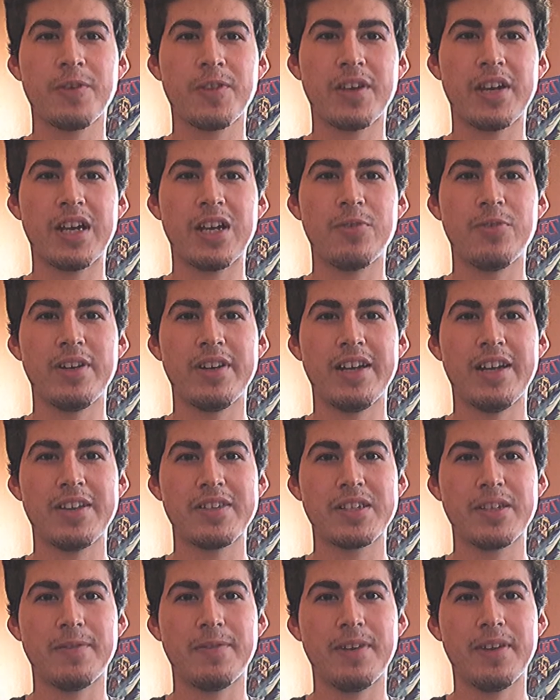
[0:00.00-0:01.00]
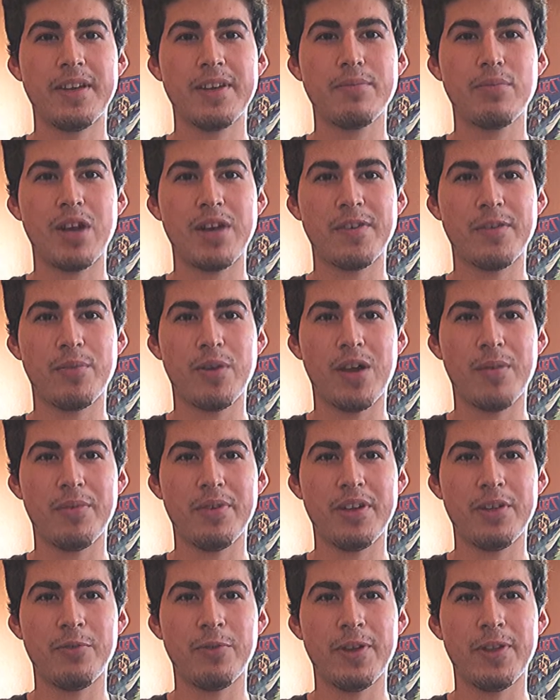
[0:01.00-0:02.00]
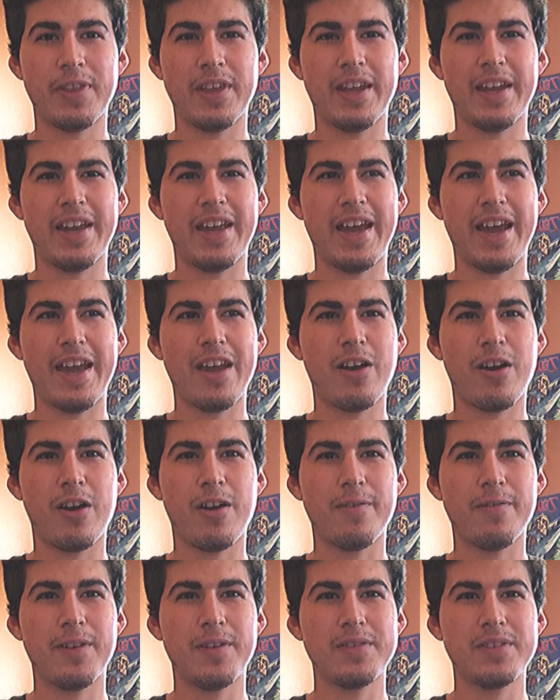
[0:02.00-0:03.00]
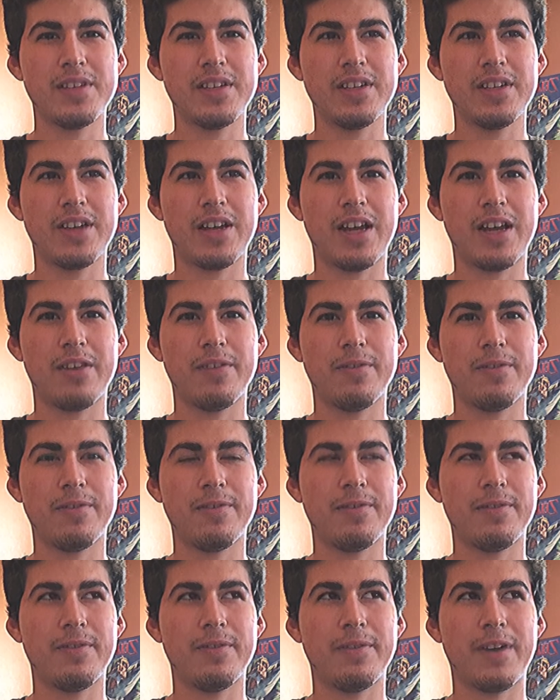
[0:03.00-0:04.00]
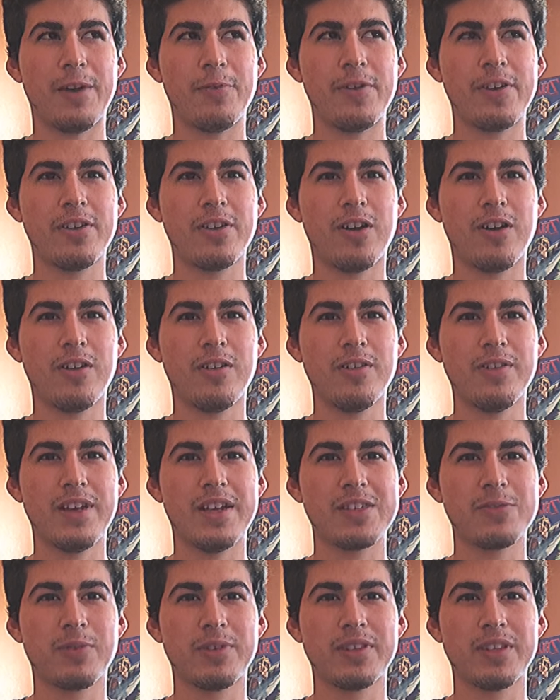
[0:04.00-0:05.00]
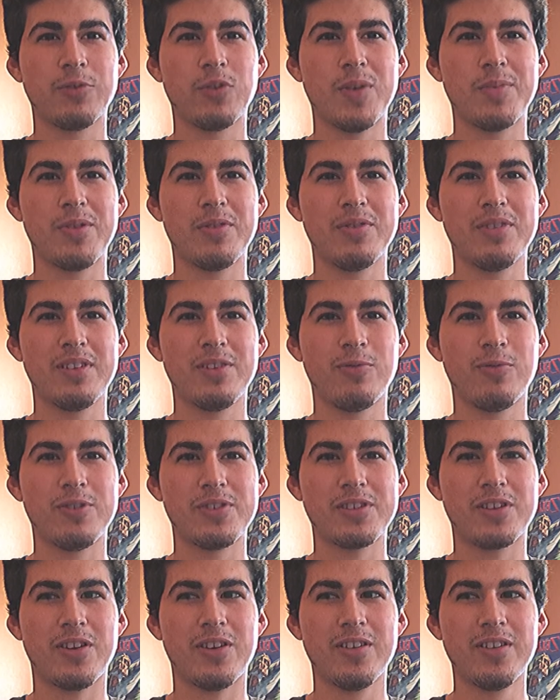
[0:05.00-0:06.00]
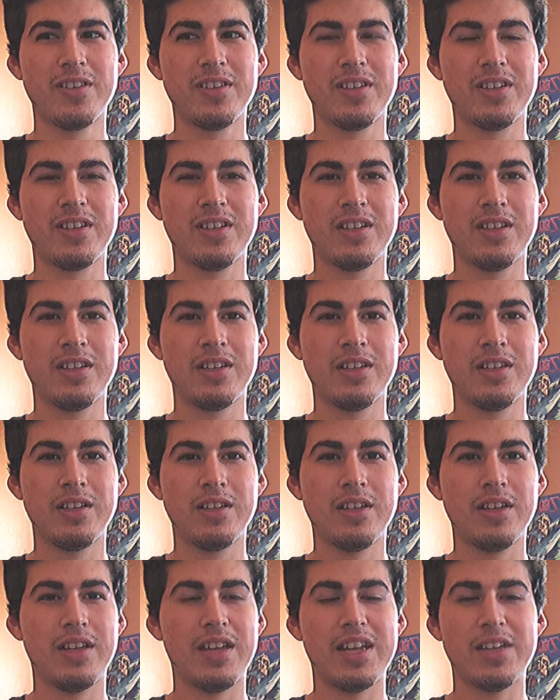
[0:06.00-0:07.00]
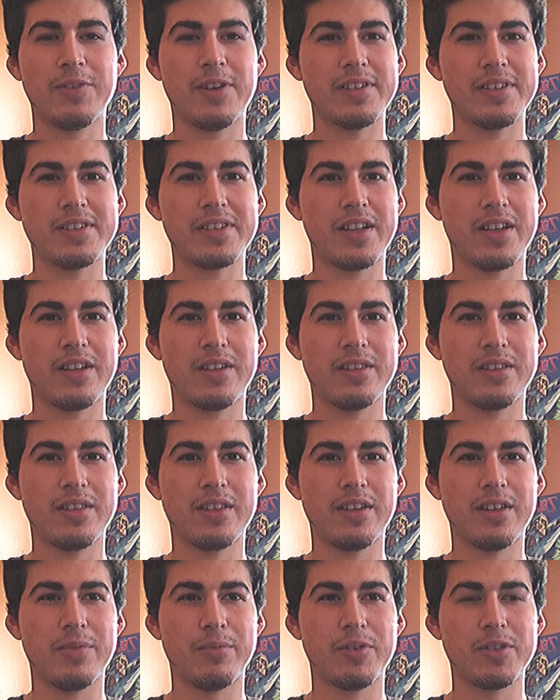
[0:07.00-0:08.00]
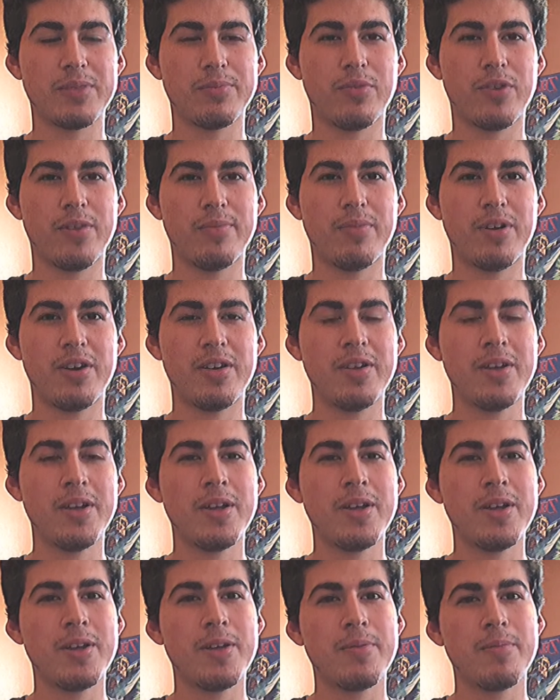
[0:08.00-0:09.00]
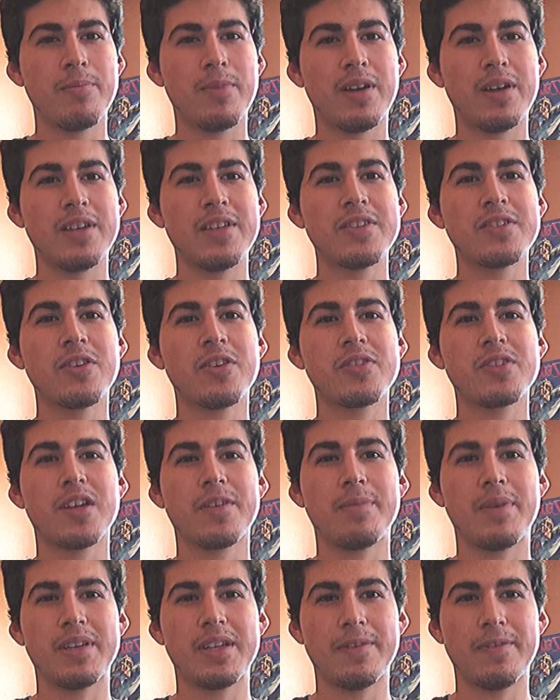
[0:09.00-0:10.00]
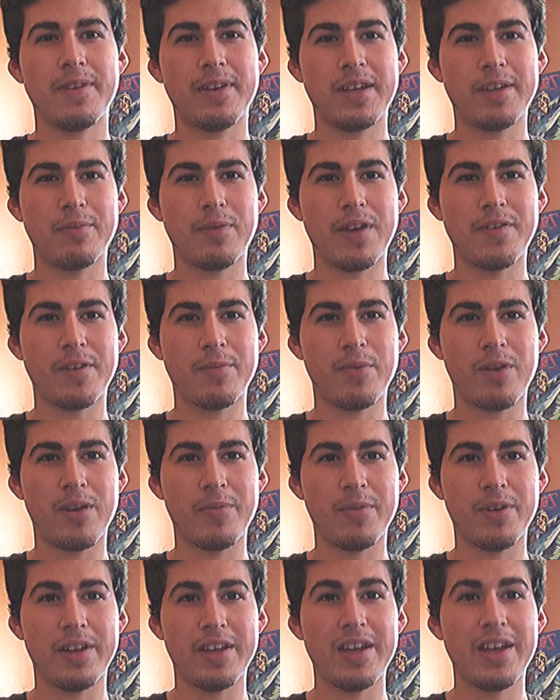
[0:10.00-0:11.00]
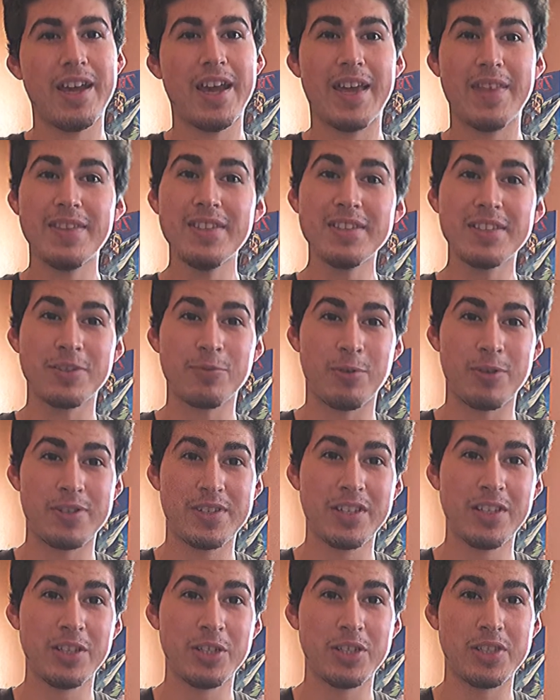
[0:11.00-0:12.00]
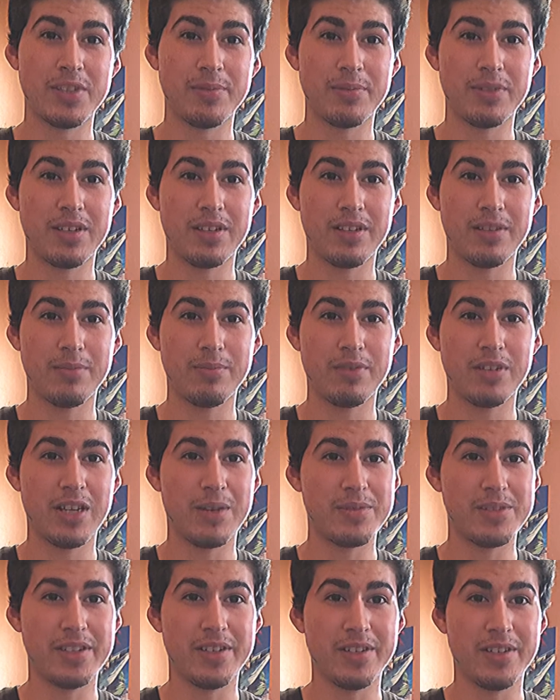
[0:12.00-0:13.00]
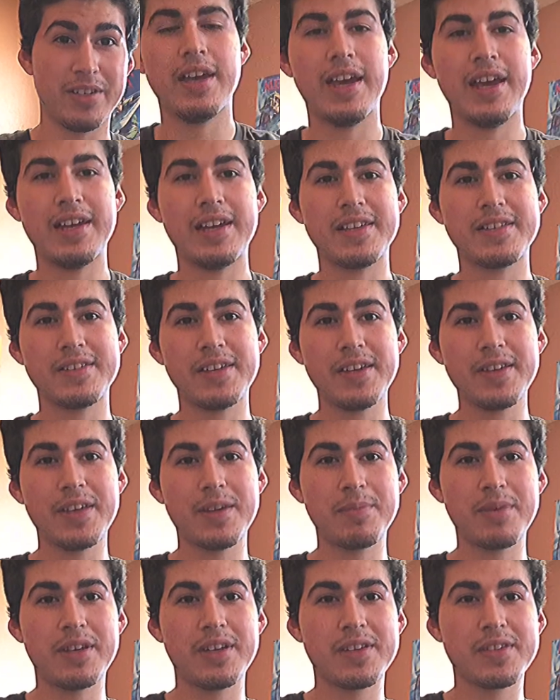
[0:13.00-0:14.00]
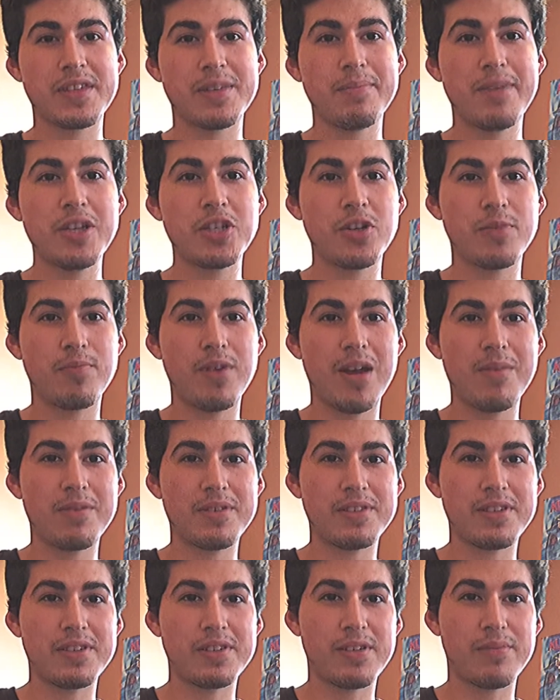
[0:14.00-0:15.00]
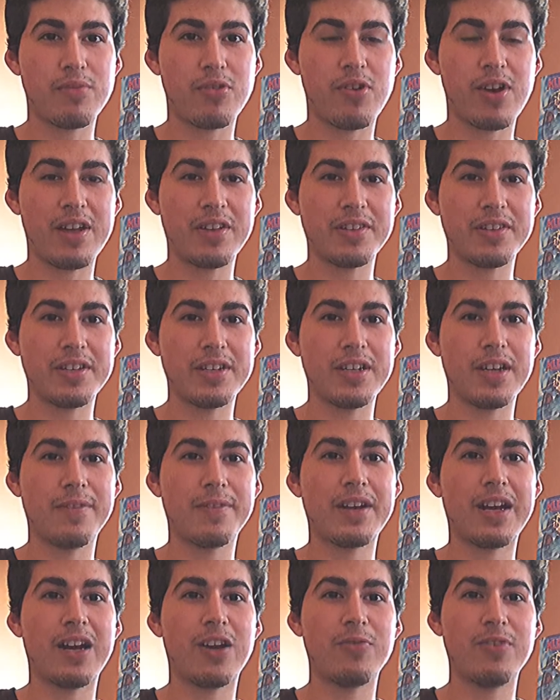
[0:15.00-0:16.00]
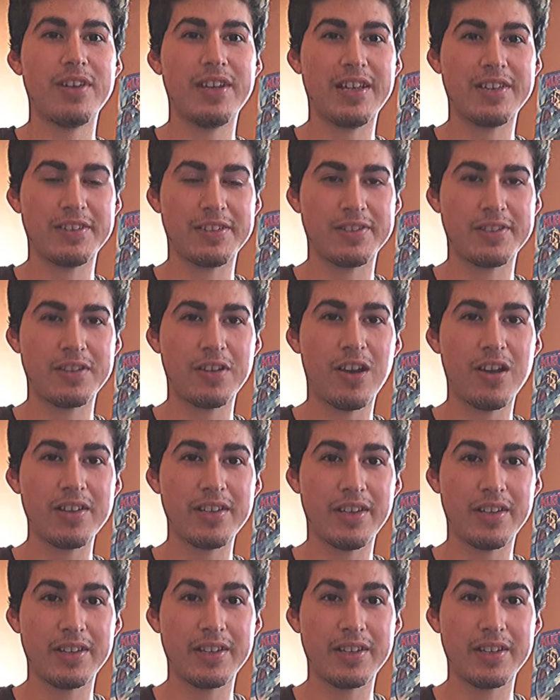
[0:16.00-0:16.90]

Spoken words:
Kyle Rittenhouse defending private property with an AR-15. If I recall, that's what the weapon was called. Anyways, that's not the most important part. But he starts off by defending private property, and this is where syllogism comes in. And I say that because the major premise is the morality of Kyle Rittenhouse's conduct,